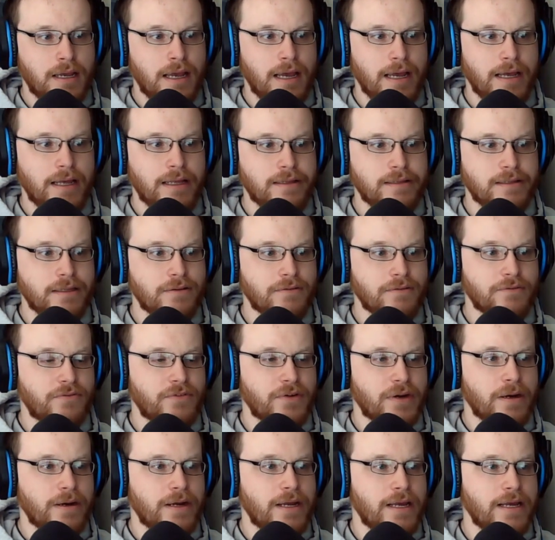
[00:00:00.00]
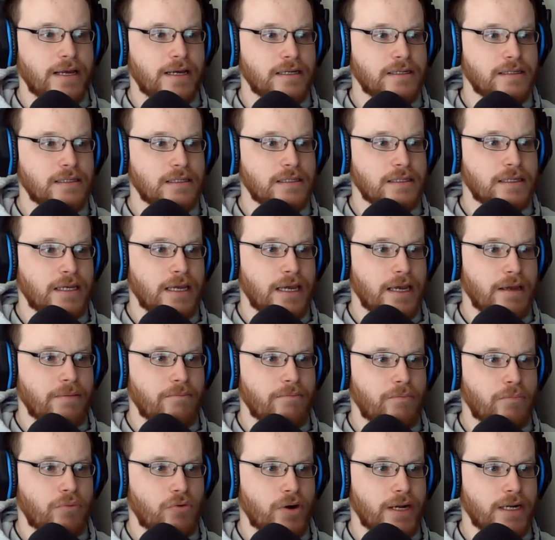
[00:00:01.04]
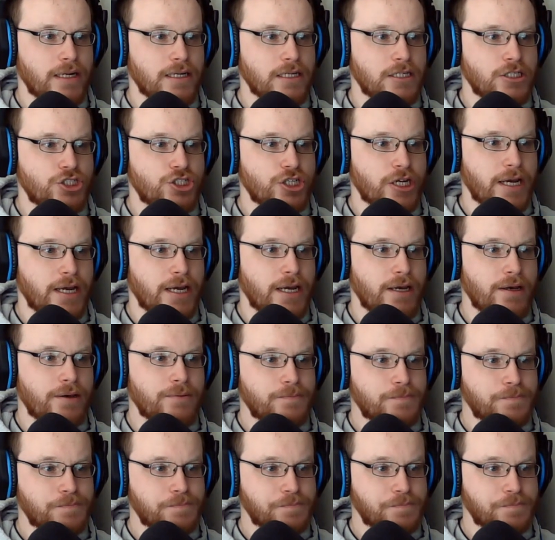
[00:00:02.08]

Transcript: at the very end of the game. Brady Shea